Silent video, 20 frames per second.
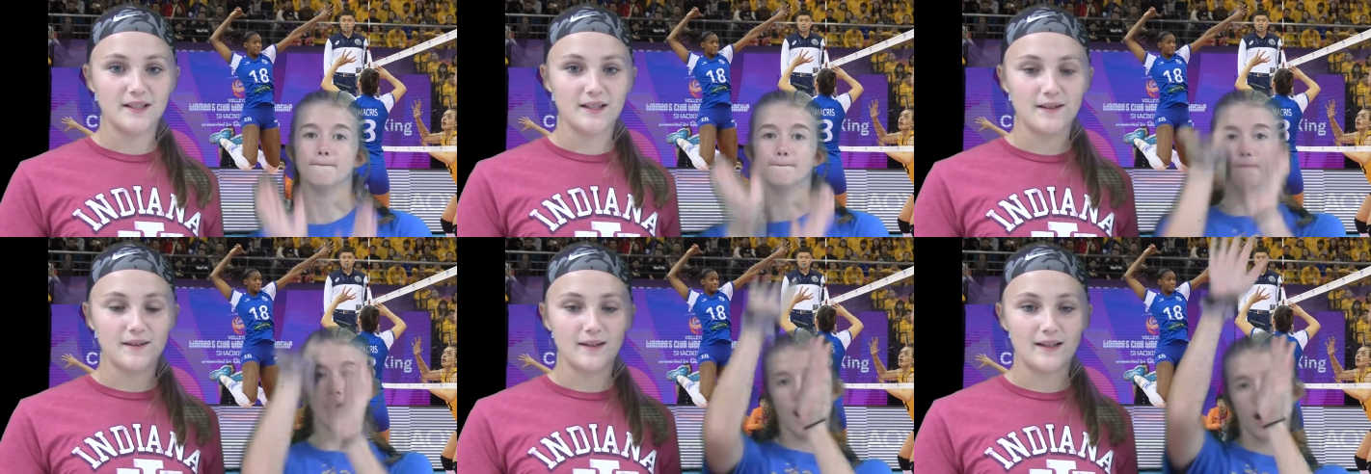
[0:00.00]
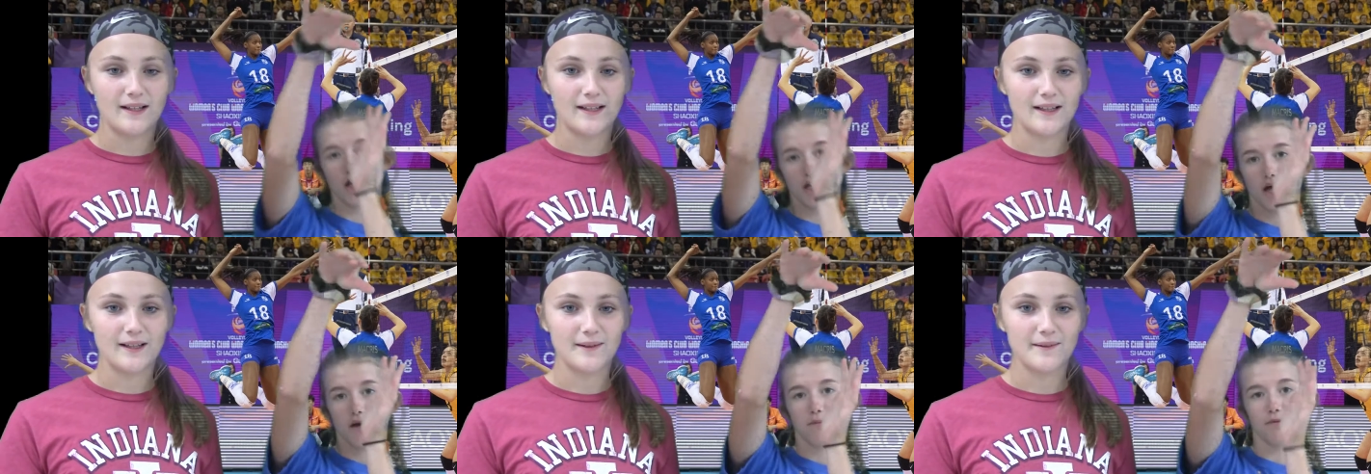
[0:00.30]

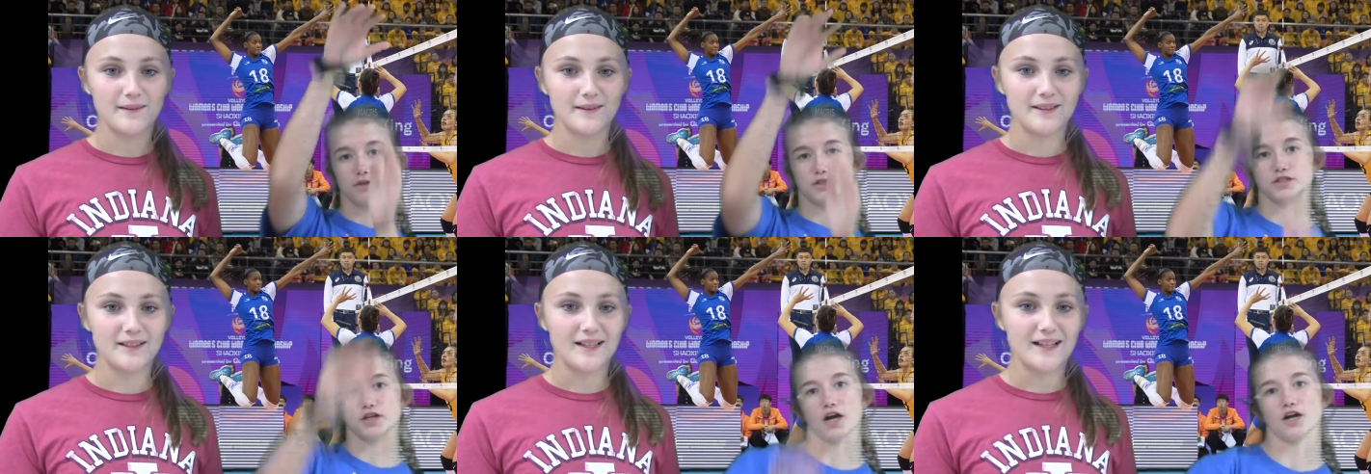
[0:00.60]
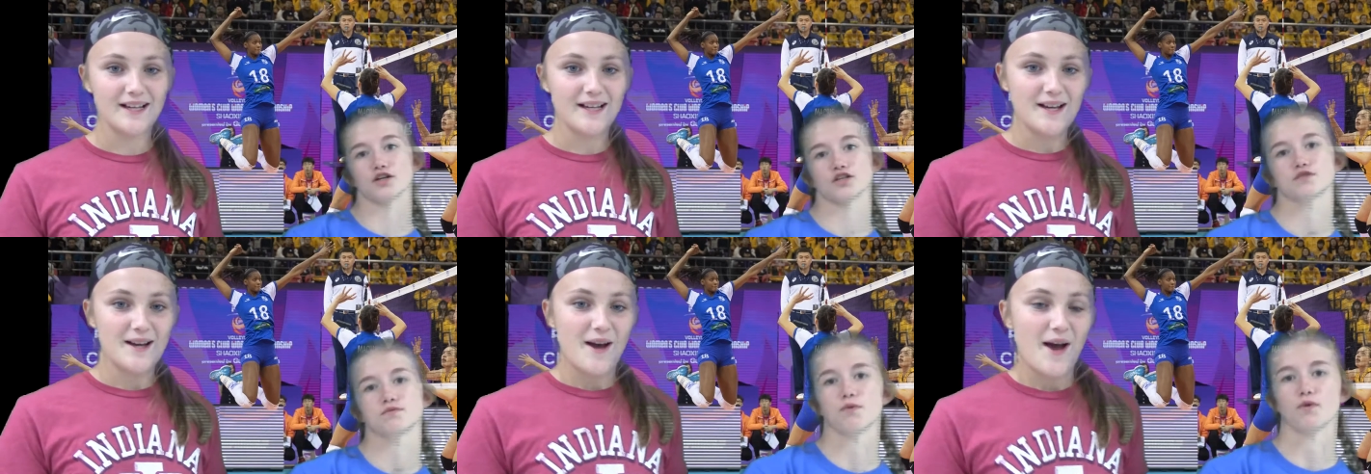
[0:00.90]
Speaker 1: Ball up with
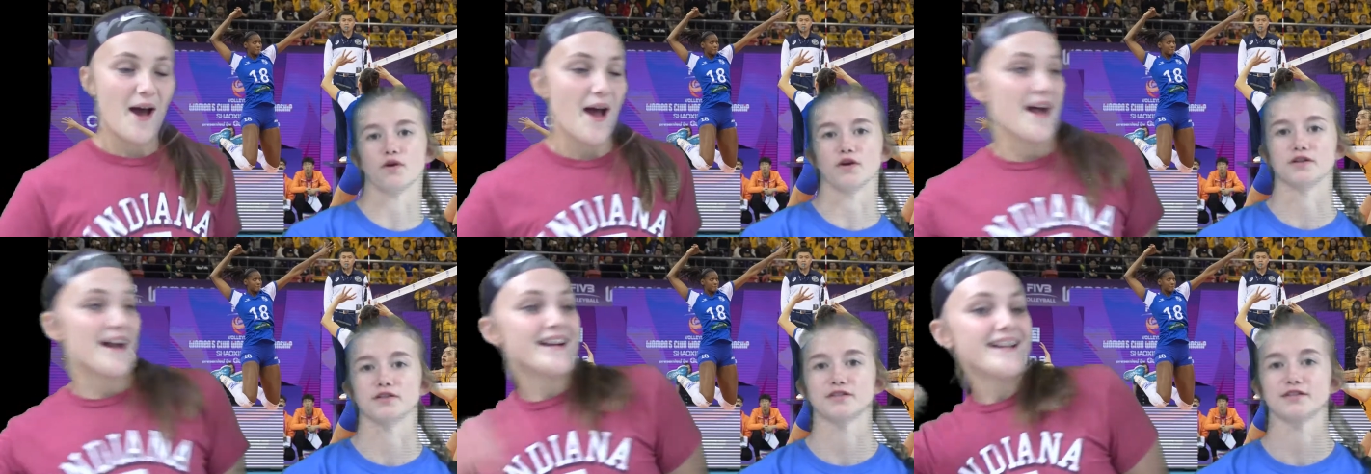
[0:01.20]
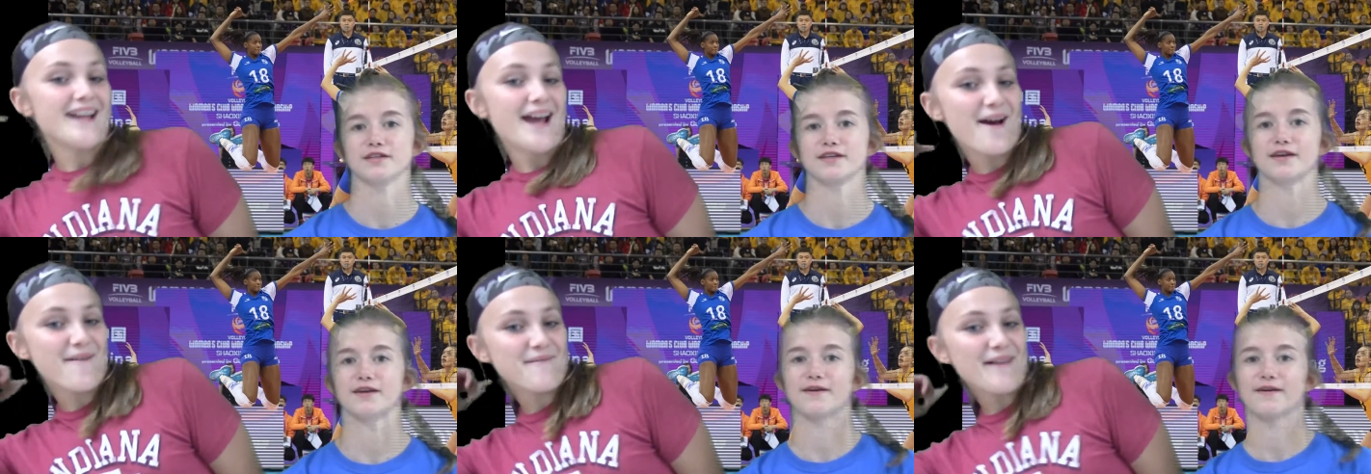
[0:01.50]
Shiner Sports.
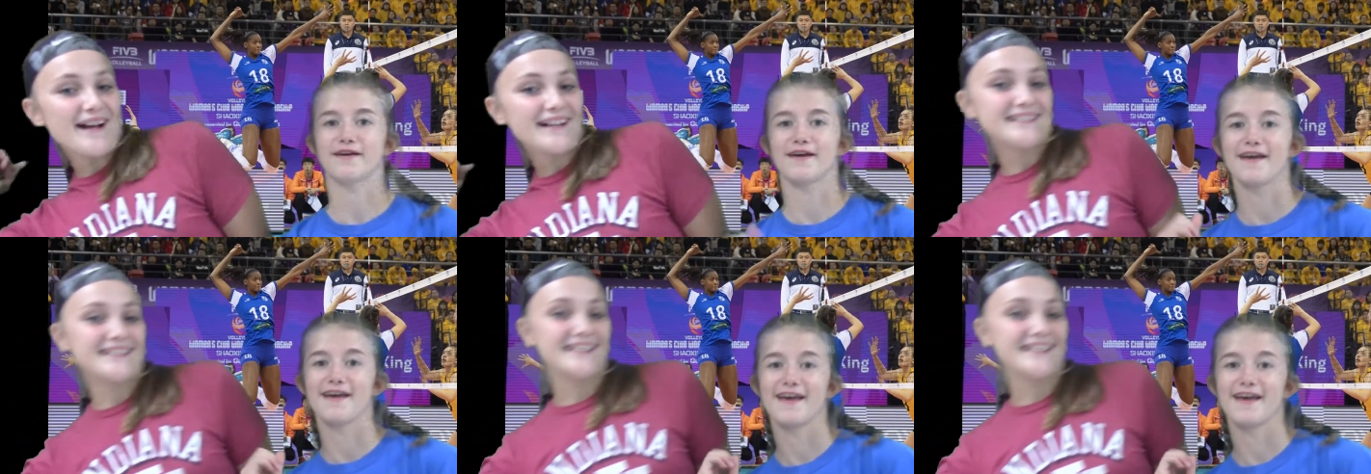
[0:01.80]
Now back